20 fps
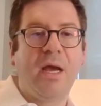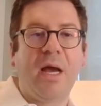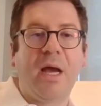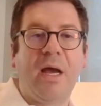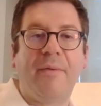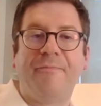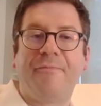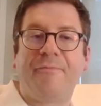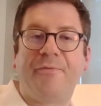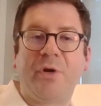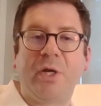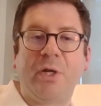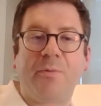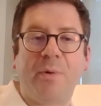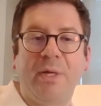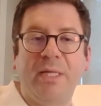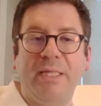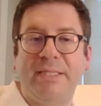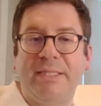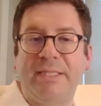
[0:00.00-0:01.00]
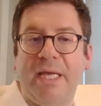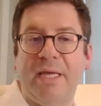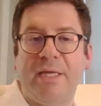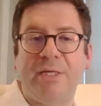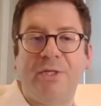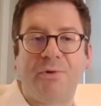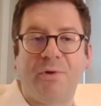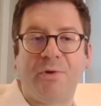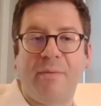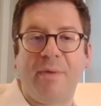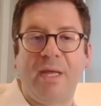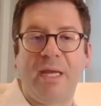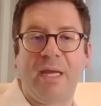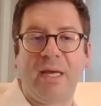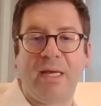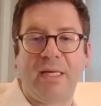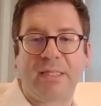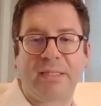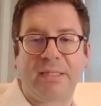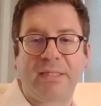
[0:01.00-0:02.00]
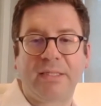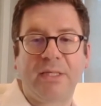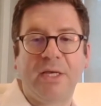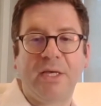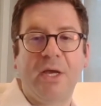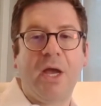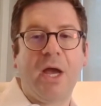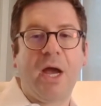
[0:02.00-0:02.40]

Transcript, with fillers: um, frequent daydreaminess,